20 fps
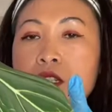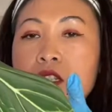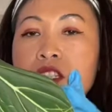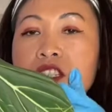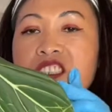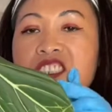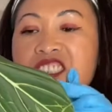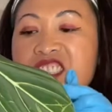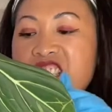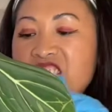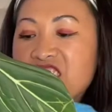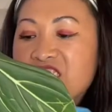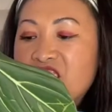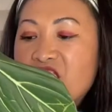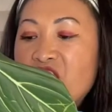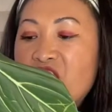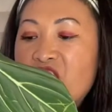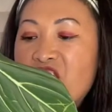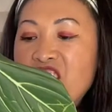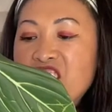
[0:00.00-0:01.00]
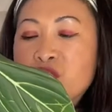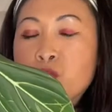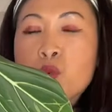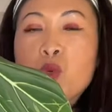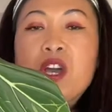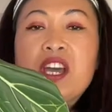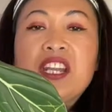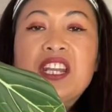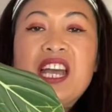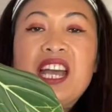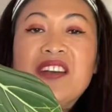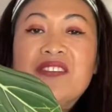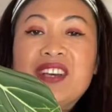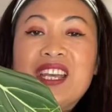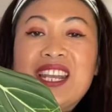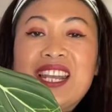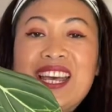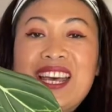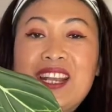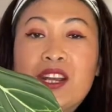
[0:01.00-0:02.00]
Since this one have a
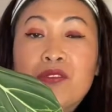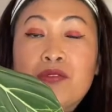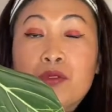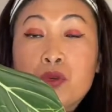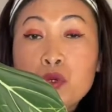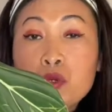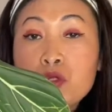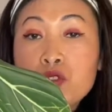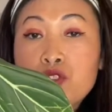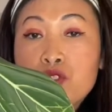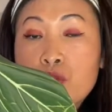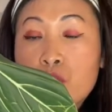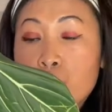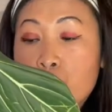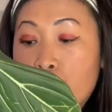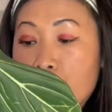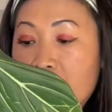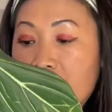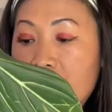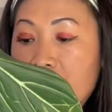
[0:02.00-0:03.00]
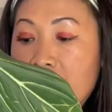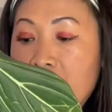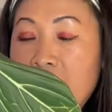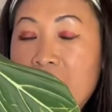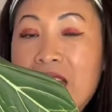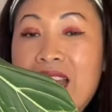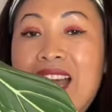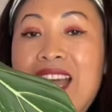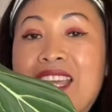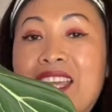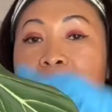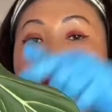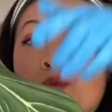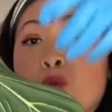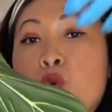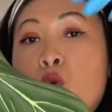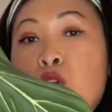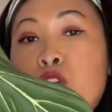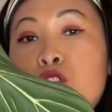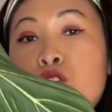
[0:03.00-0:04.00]
lot of roots already, I am
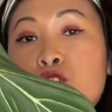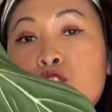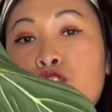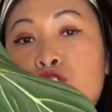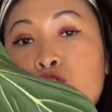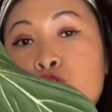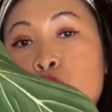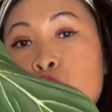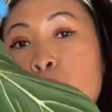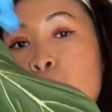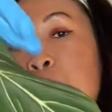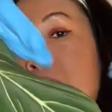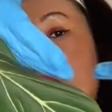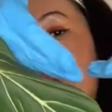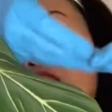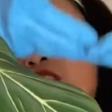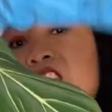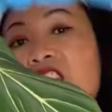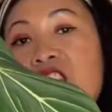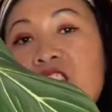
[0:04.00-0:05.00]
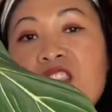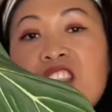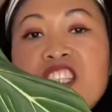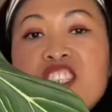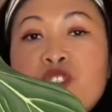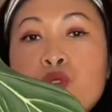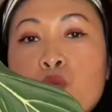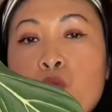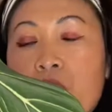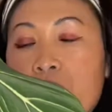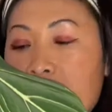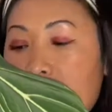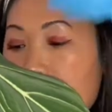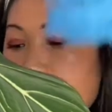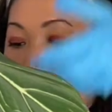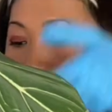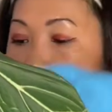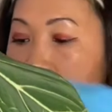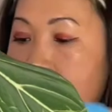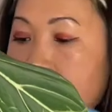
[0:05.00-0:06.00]
going to scoop it this way
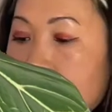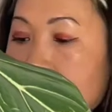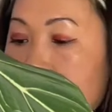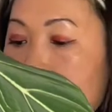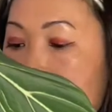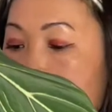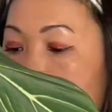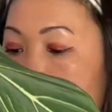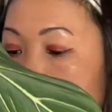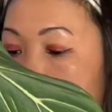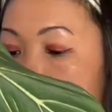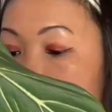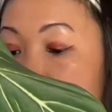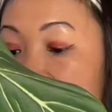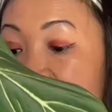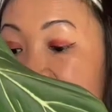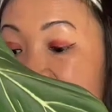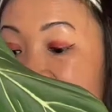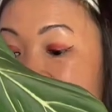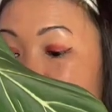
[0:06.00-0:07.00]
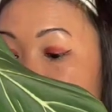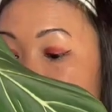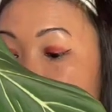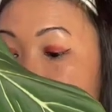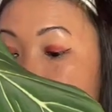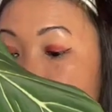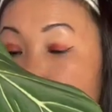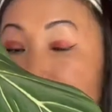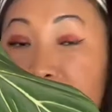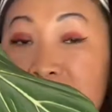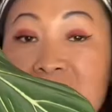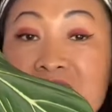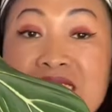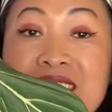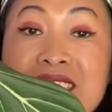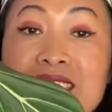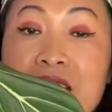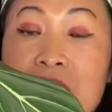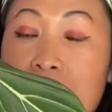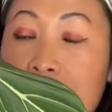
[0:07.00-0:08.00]
to take it out from
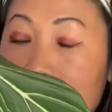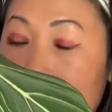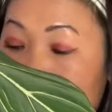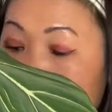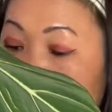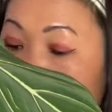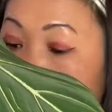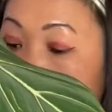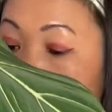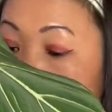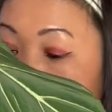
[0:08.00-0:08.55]
this blue